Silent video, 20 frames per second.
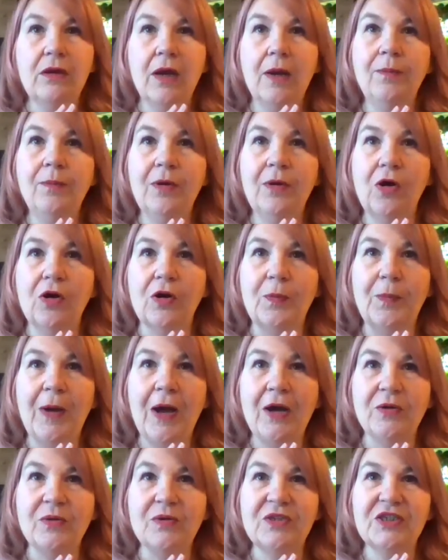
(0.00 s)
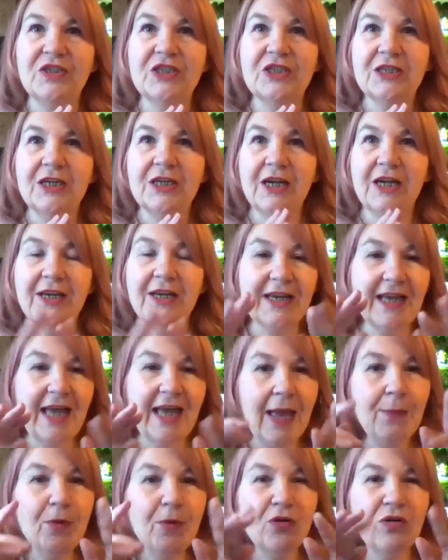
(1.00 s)
a blog post, and I
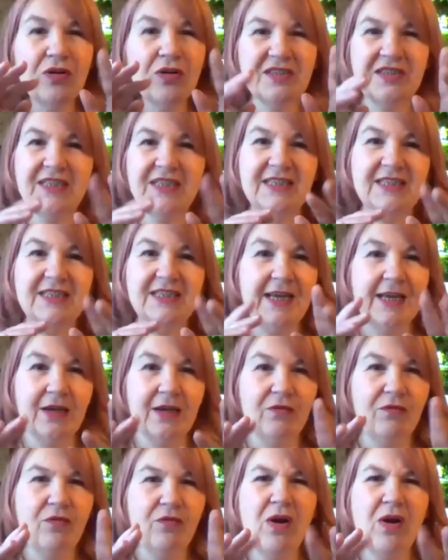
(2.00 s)
came across this thing of,